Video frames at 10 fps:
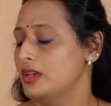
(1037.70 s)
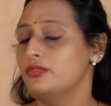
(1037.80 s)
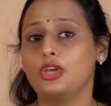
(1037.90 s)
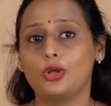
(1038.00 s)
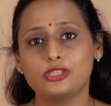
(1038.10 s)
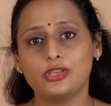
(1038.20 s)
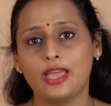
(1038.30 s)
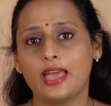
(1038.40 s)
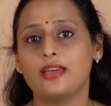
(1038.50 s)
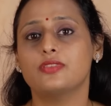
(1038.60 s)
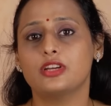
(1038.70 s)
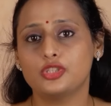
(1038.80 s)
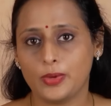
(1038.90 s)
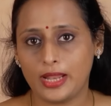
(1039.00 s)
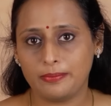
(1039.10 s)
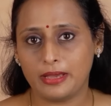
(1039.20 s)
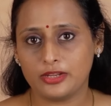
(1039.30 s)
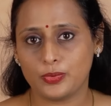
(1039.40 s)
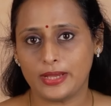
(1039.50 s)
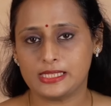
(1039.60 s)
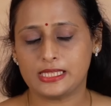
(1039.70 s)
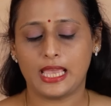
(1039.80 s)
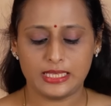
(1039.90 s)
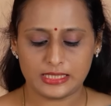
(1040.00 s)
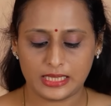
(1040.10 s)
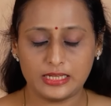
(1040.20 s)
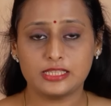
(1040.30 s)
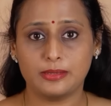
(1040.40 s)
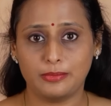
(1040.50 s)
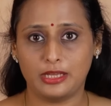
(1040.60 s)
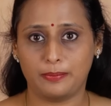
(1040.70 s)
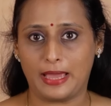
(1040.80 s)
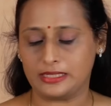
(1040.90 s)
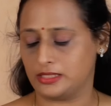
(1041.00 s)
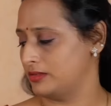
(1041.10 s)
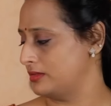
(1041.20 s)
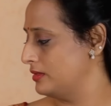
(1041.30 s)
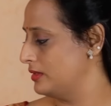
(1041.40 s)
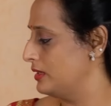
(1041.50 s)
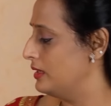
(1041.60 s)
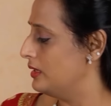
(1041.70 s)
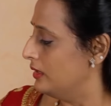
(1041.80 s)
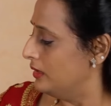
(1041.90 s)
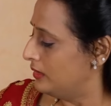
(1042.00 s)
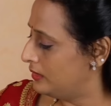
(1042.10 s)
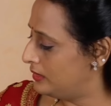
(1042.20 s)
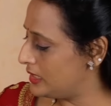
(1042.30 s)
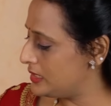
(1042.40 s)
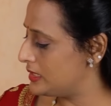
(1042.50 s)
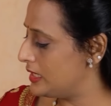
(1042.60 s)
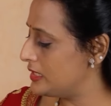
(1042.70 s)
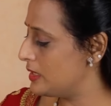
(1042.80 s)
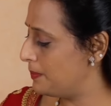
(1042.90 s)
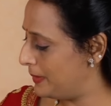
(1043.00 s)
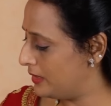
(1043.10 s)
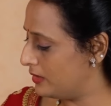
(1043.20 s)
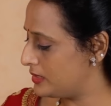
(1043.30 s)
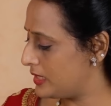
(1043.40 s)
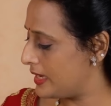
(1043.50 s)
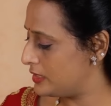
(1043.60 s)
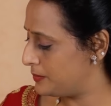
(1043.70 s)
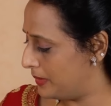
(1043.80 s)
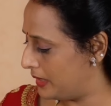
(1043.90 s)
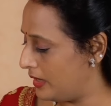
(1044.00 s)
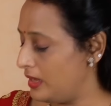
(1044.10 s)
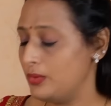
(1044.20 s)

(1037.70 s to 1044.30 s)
We also have a 12 by 12 size in a similar pattern. This is a bigger size manai